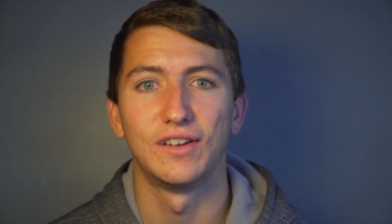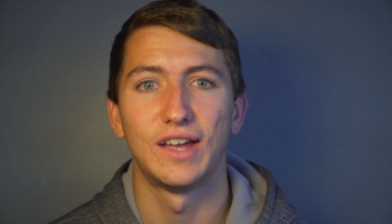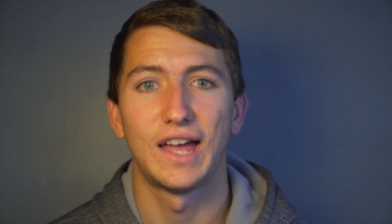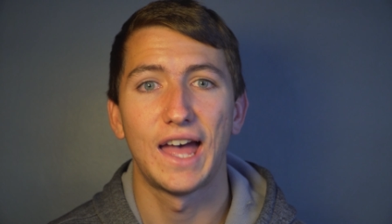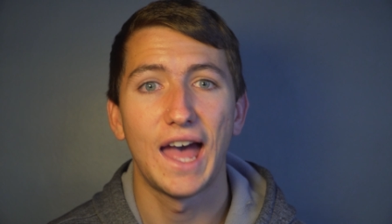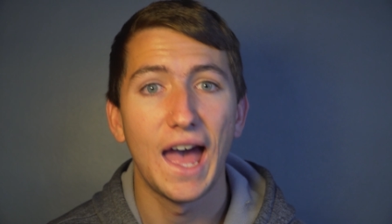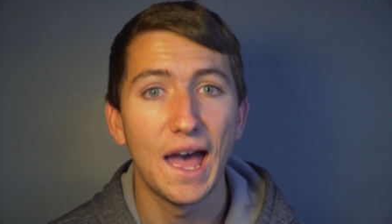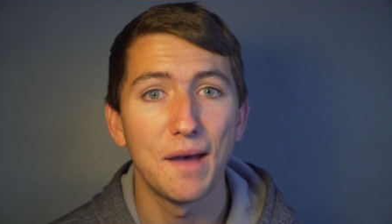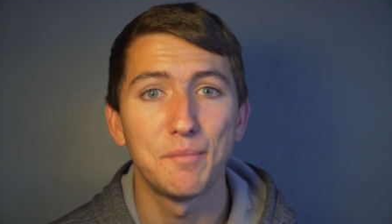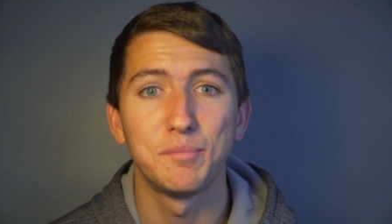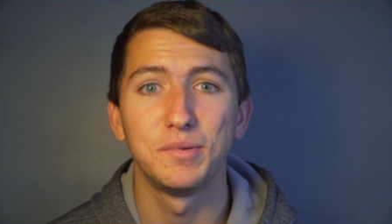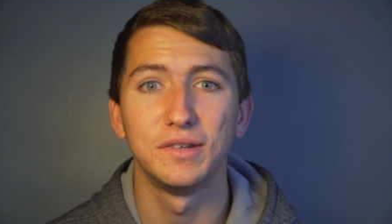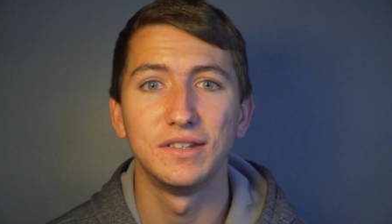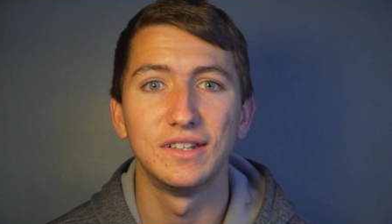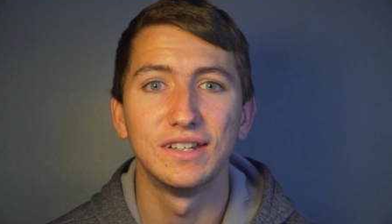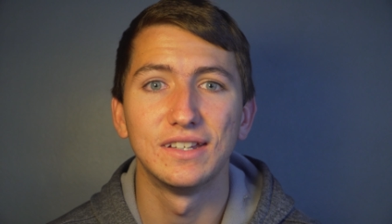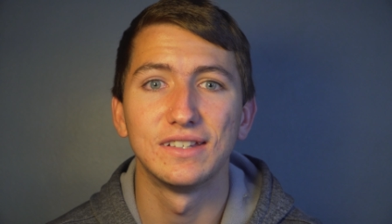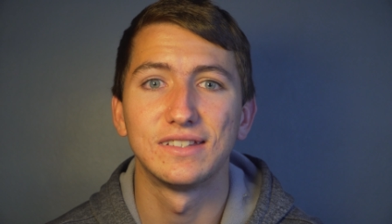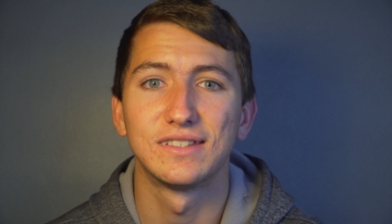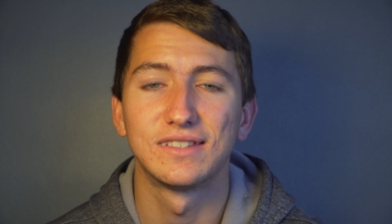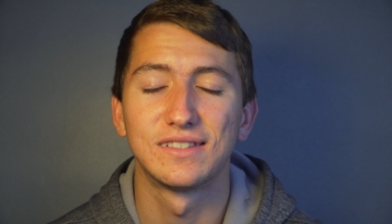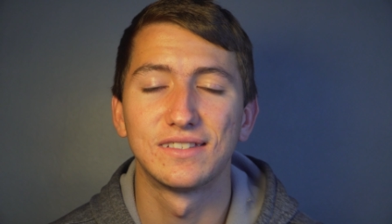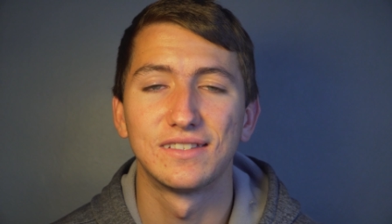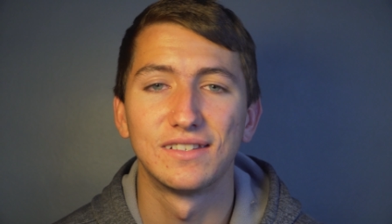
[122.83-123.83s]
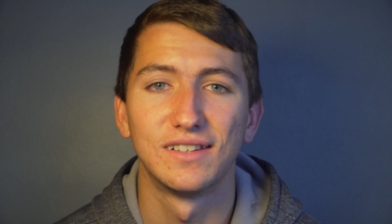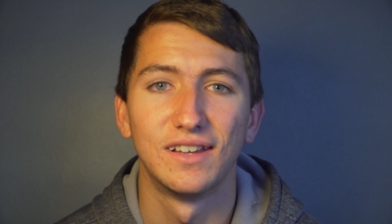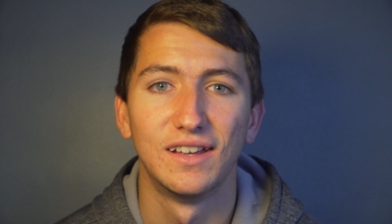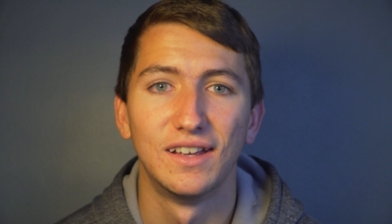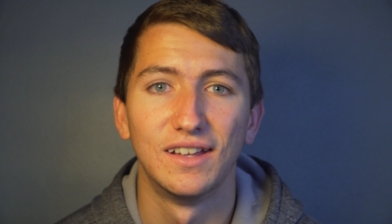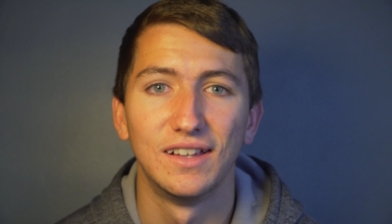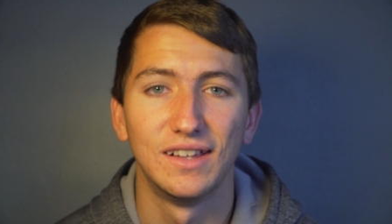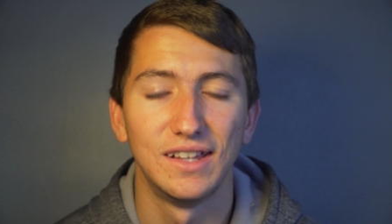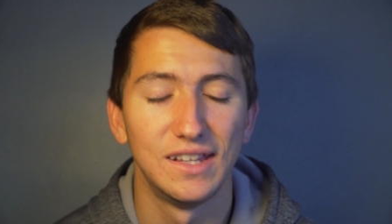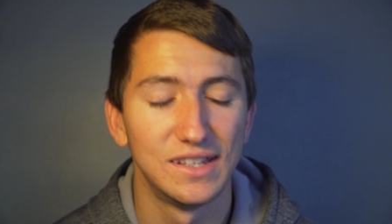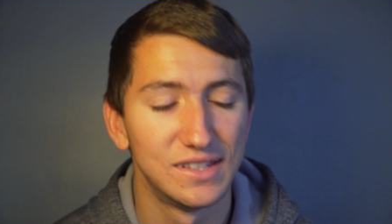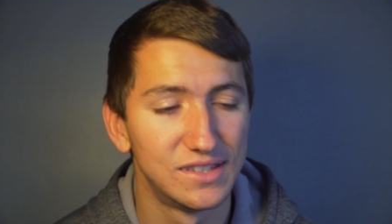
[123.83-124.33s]
happiness
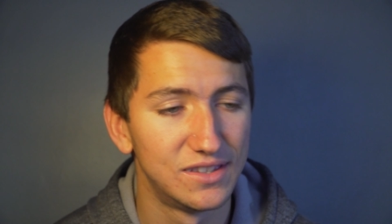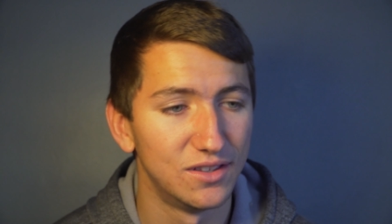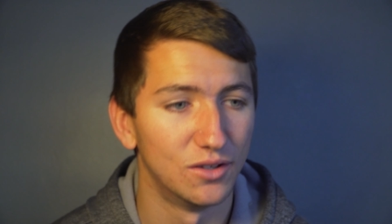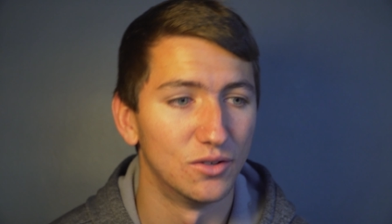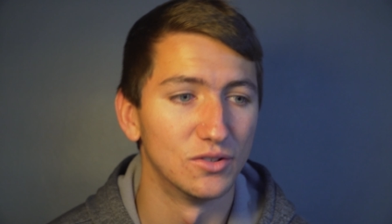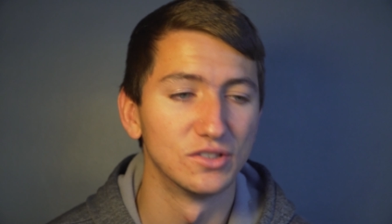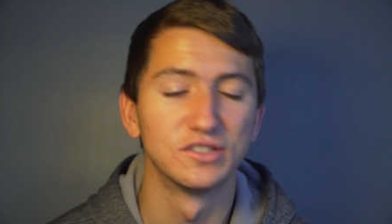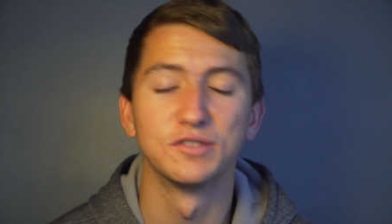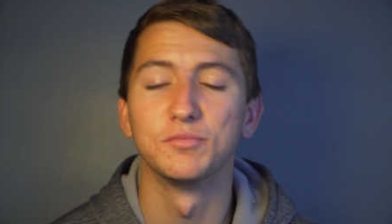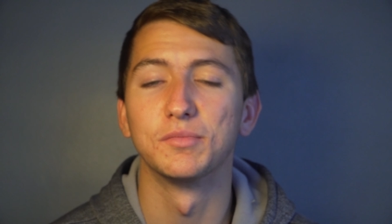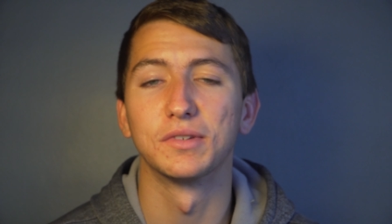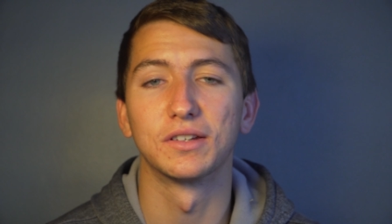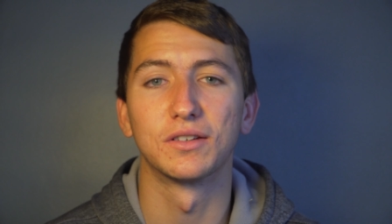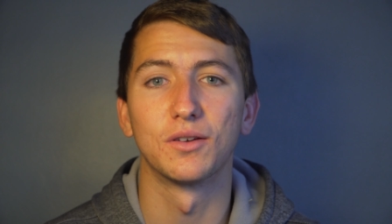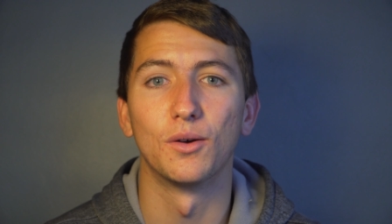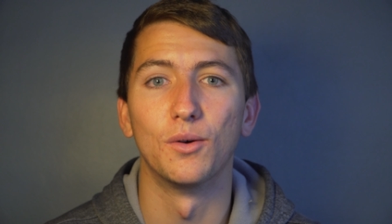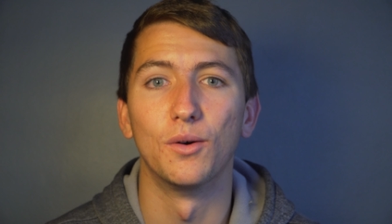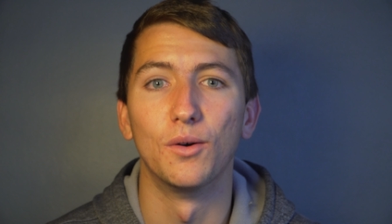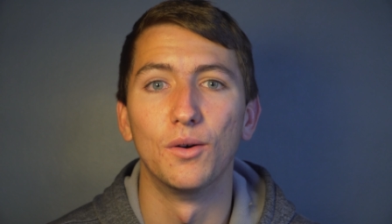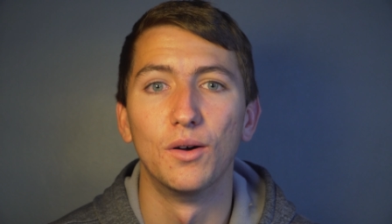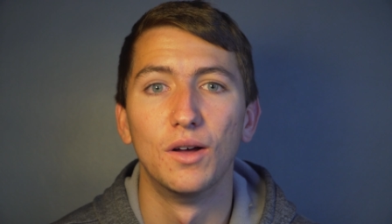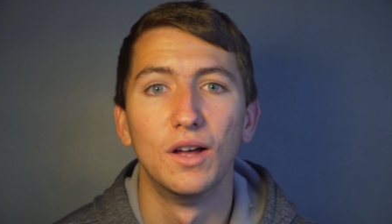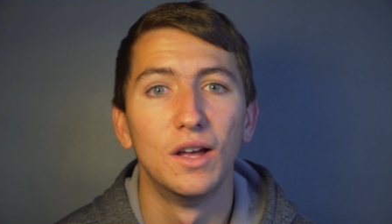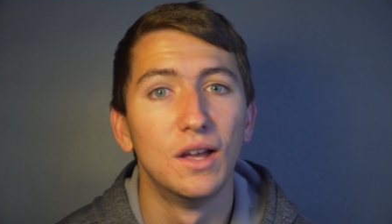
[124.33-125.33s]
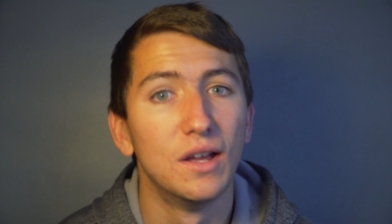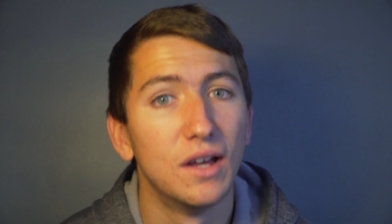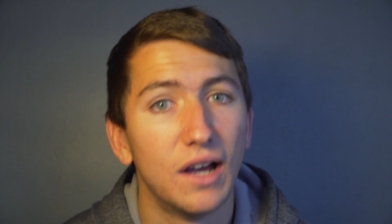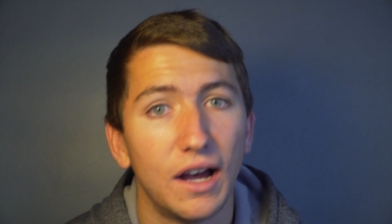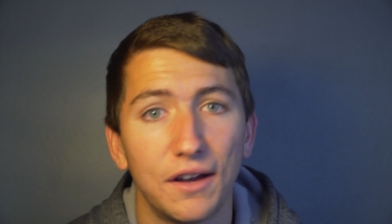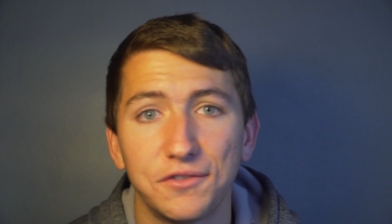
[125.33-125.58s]
is the ultimate goal.